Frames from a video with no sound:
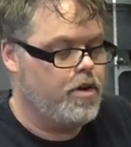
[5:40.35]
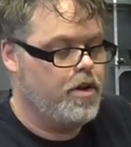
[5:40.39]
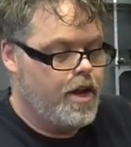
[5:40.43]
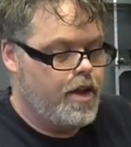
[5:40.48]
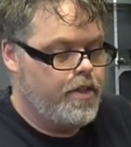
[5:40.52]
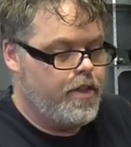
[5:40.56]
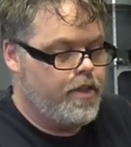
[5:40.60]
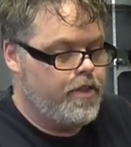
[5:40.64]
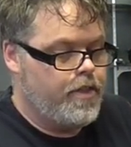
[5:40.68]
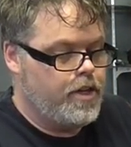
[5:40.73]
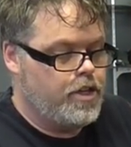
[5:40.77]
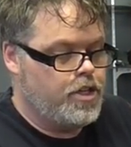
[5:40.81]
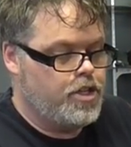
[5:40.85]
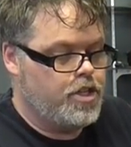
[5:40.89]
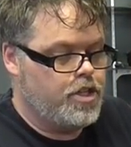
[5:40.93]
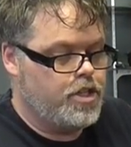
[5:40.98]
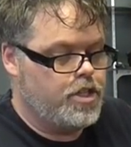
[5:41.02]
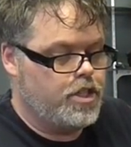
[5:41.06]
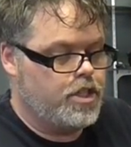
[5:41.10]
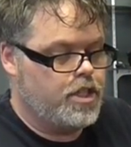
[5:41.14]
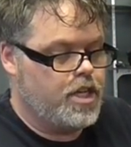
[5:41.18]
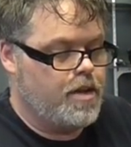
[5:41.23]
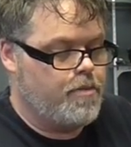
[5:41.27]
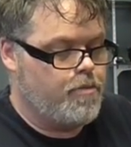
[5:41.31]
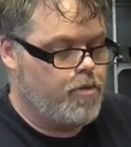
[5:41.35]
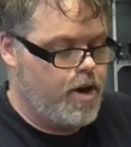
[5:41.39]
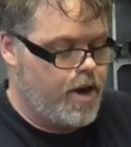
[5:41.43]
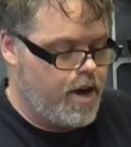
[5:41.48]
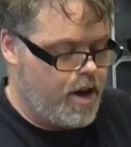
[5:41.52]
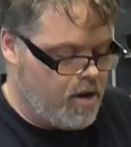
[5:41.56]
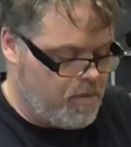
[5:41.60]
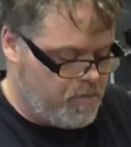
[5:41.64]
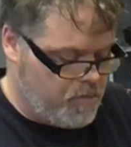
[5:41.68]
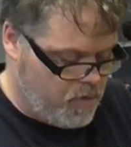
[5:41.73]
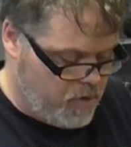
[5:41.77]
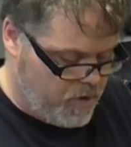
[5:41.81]
And then this should just come right
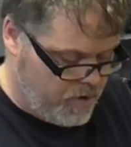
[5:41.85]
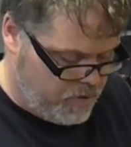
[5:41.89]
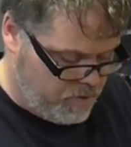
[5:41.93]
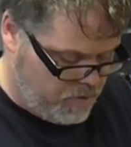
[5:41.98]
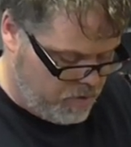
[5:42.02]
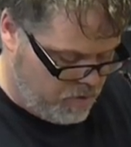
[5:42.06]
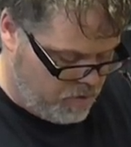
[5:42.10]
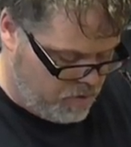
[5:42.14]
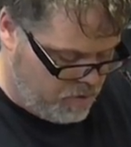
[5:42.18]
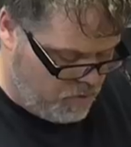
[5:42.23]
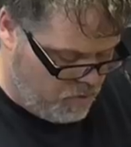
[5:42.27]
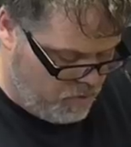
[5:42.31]
out, boys.